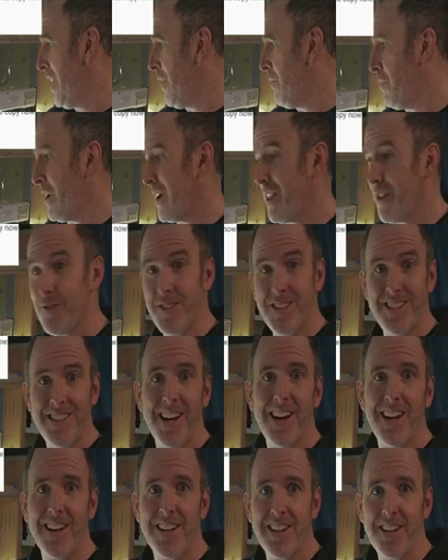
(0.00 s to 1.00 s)
But there was
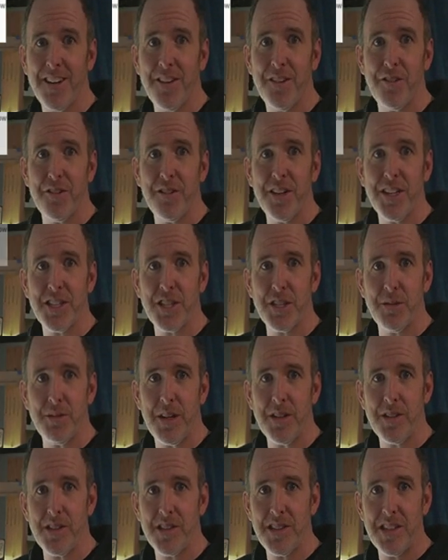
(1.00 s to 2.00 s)
not a ton of information
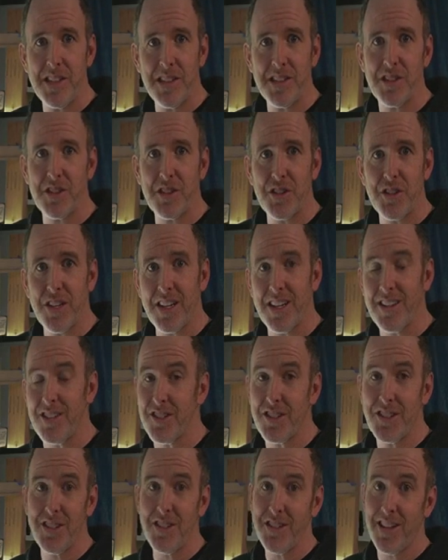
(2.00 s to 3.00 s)
about seed starting and
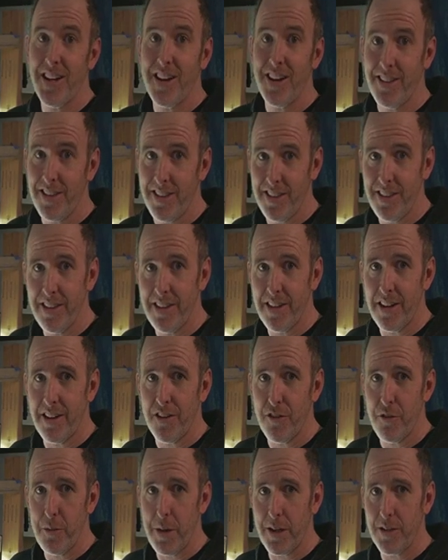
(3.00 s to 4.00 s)
there's still not a
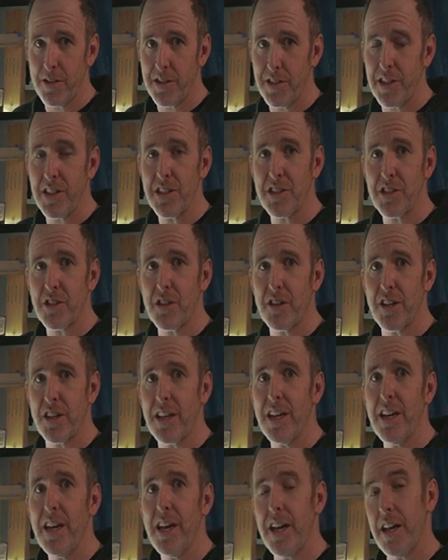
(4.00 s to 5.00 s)
ton about seed
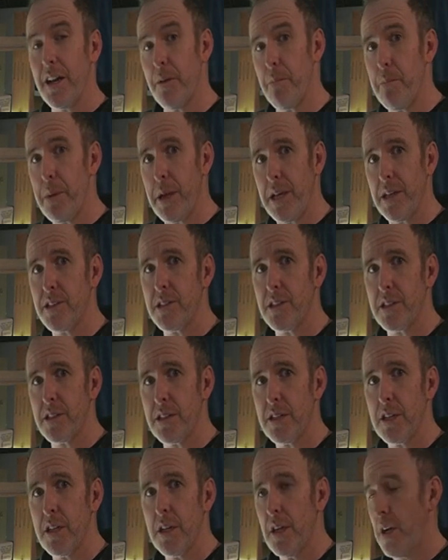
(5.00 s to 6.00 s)
starting in a
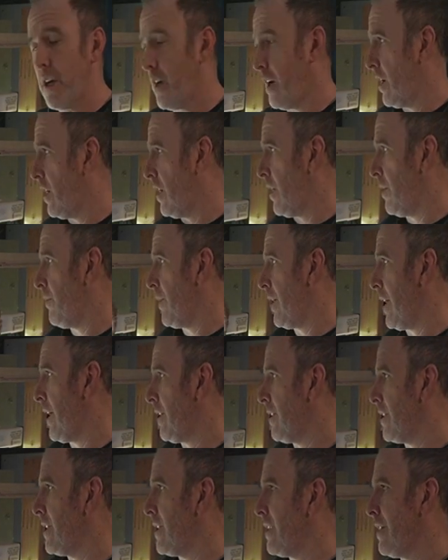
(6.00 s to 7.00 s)
basic um,
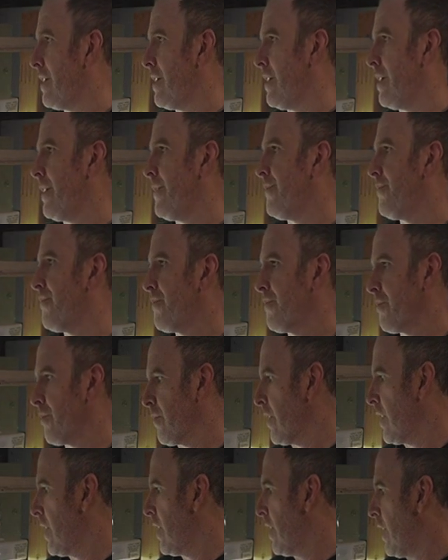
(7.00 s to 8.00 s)
LED
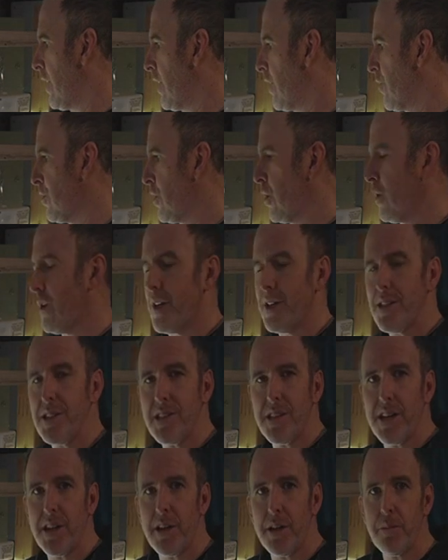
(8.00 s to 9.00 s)
and grow light
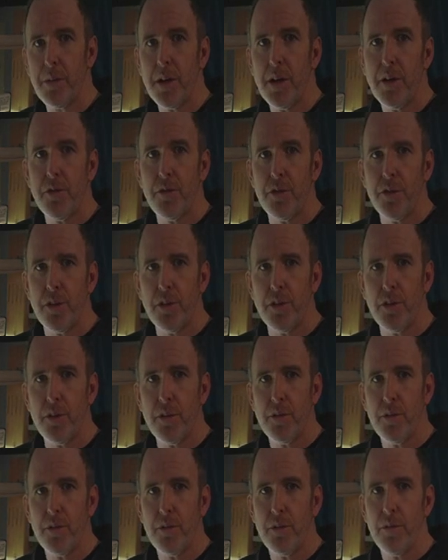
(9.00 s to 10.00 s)
setup
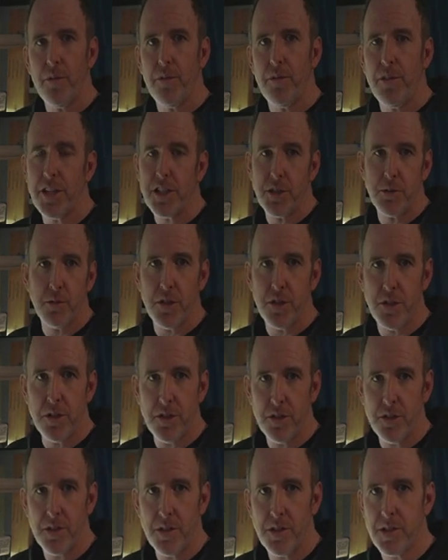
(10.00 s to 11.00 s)
for vegetable
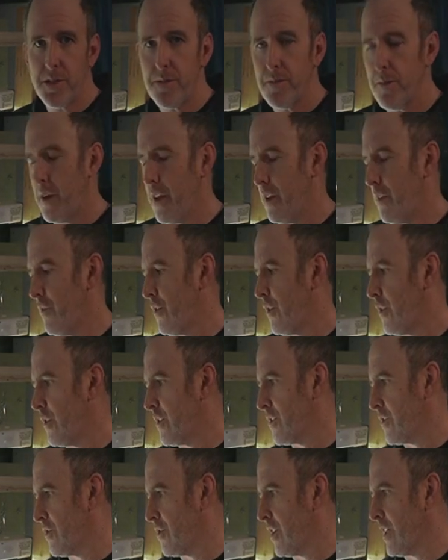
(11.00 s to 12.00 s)
gardeners and
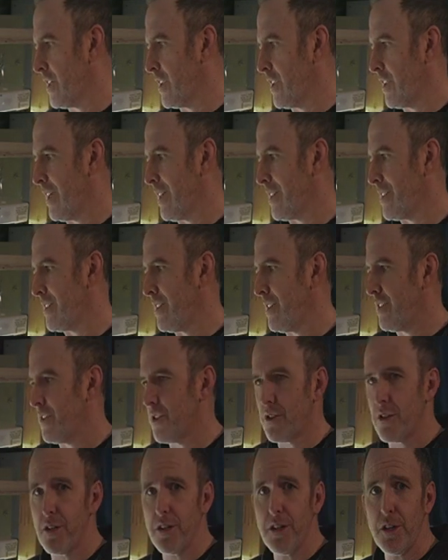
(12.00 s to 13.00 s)
folks trying to get seed
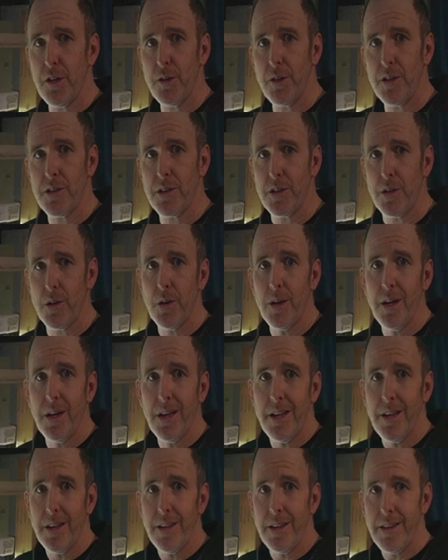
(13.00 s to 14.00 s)
starting going. So
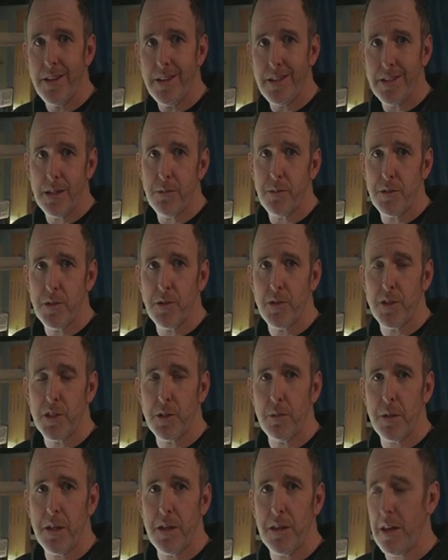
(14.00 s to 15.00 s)
this episode is
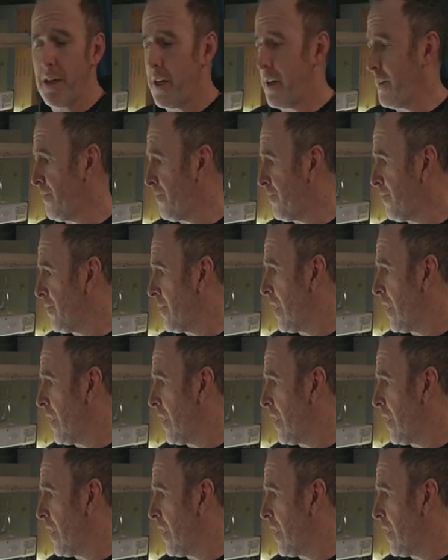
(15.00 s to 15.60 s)
about that.